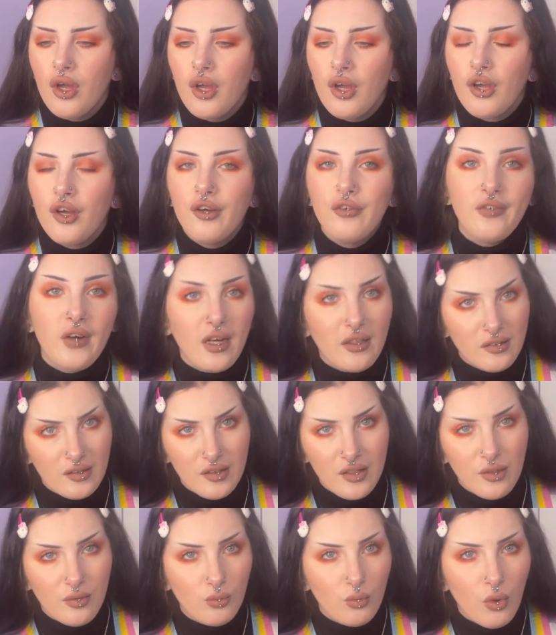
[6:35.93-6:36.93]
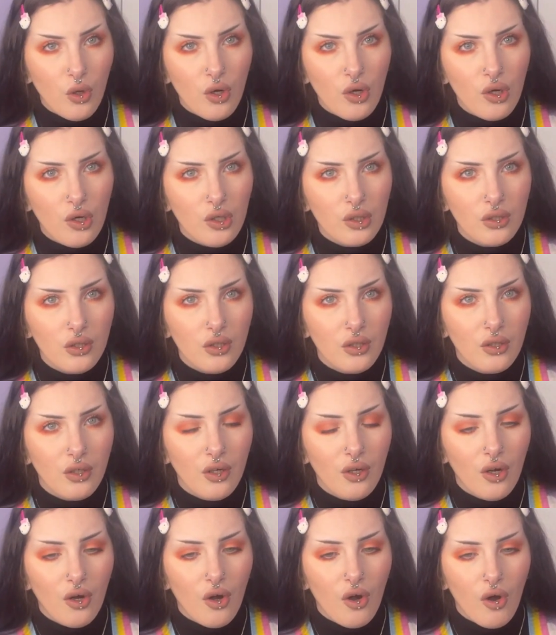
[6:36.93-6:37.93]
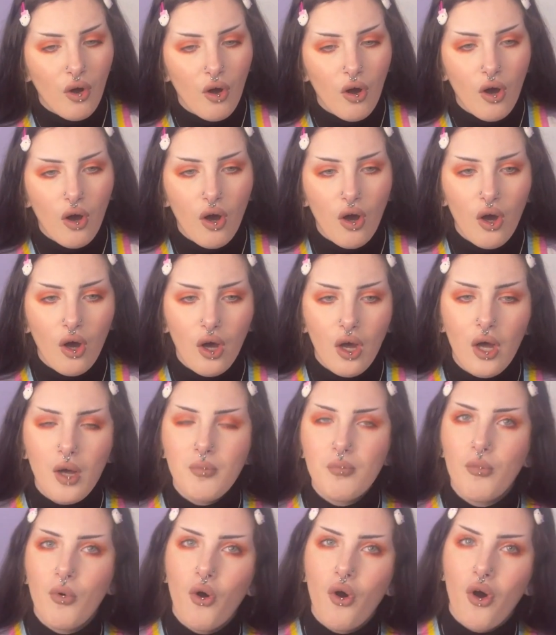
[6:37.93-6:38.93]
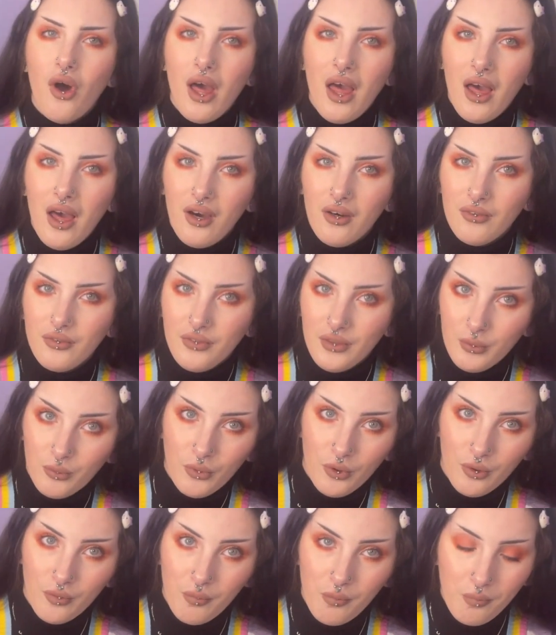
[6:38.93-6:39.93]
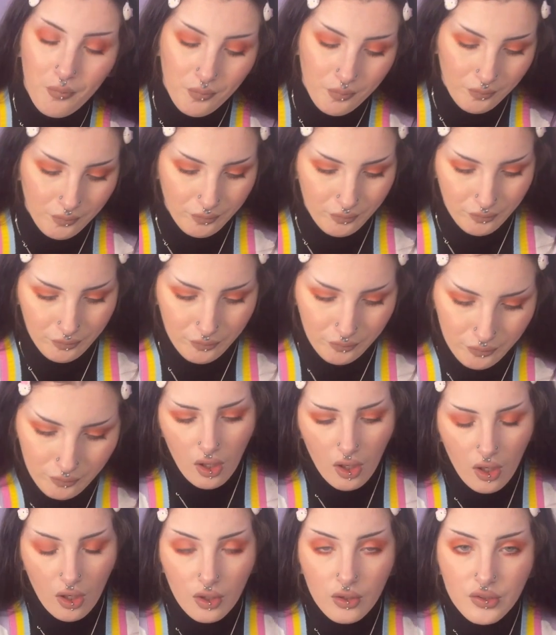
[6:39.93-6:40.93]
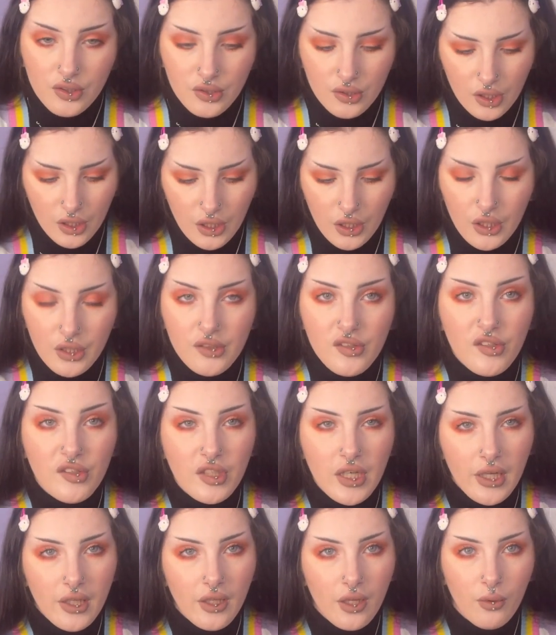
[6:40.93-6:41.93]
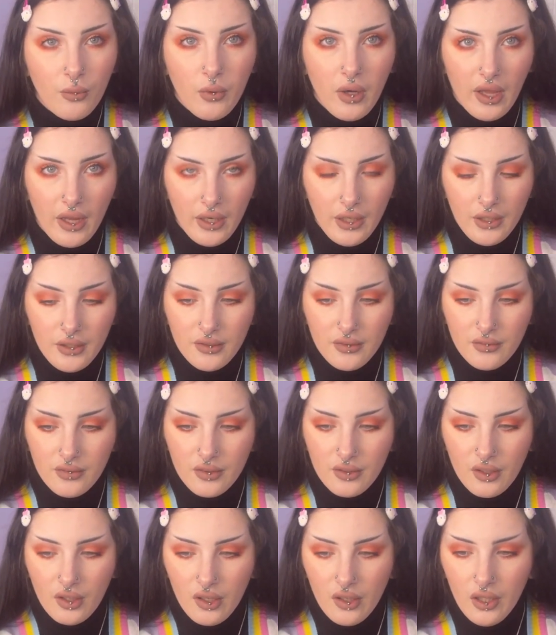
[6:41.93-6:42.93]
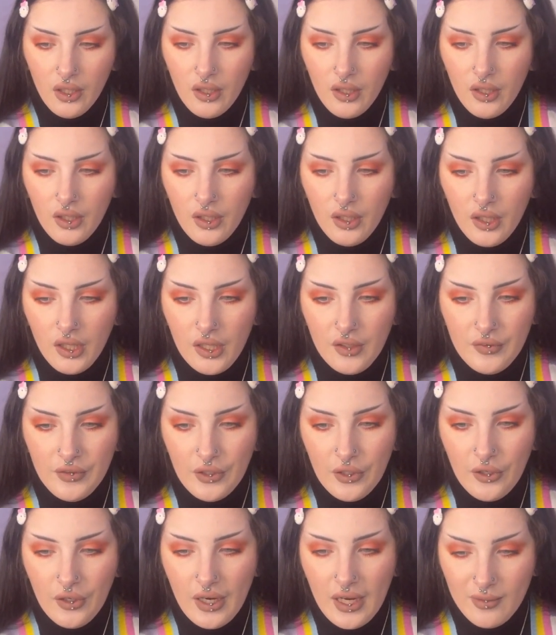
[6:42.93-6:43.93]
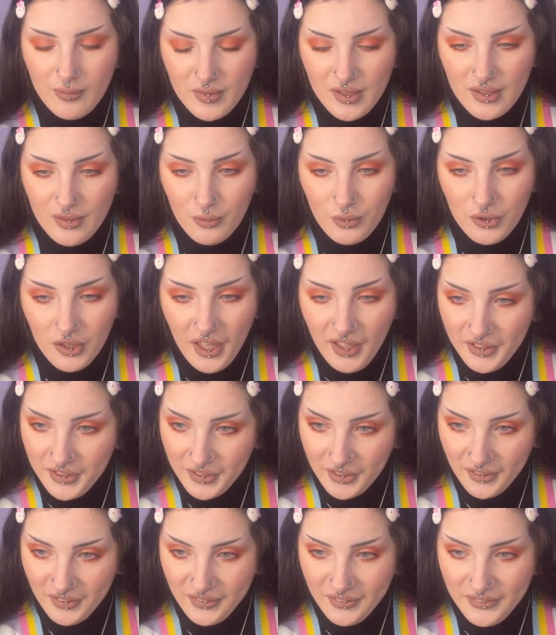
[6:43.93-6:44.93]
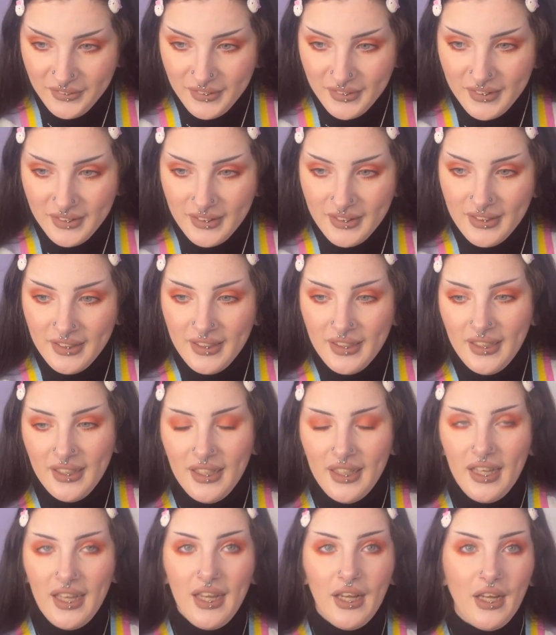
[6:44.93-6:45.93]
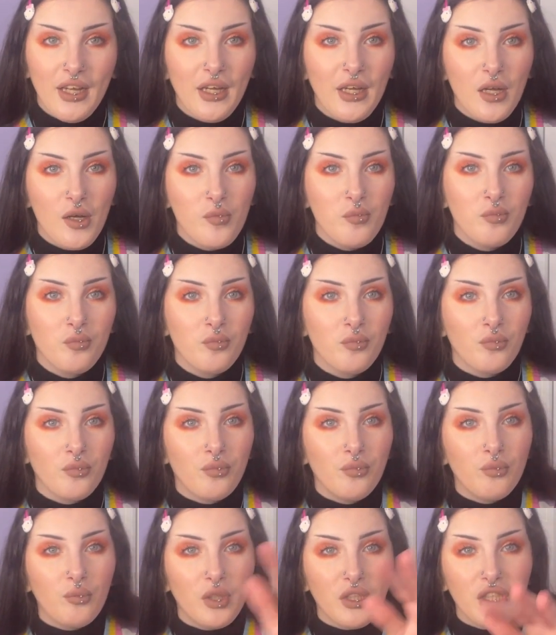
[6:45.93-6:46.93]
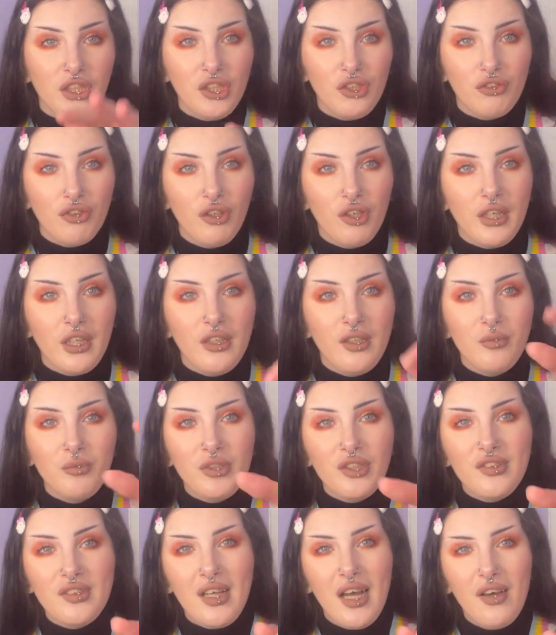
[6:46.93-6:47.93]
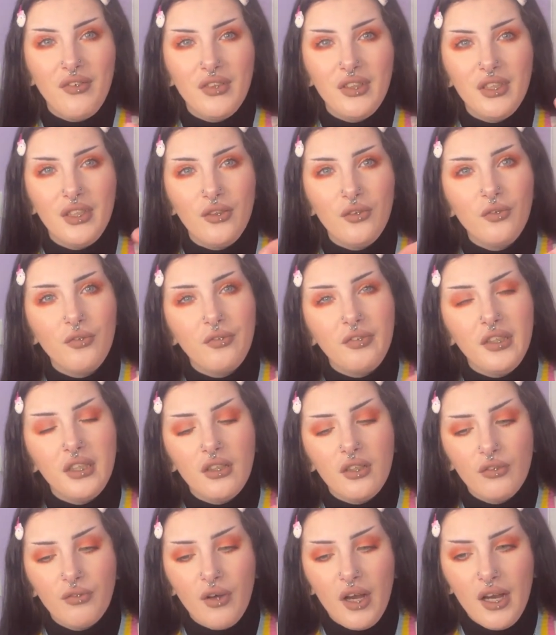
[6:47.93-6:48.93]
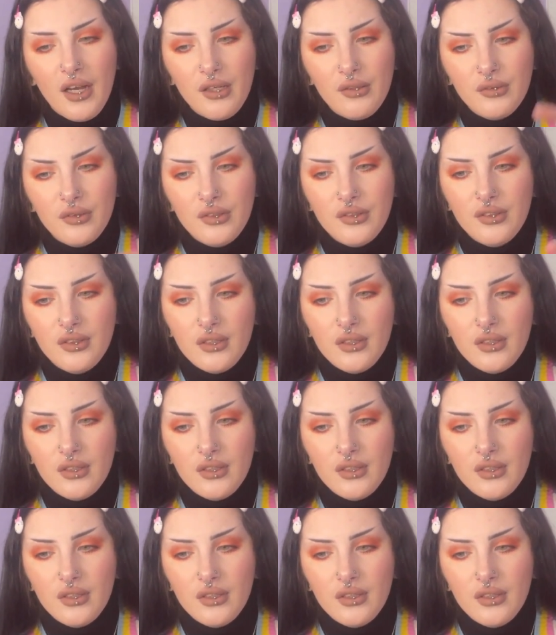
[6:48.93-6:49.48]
fattening one or a more healthy one. Also, to check their weight, if your hamster will let you, when you're stroking them, just have a little feel around.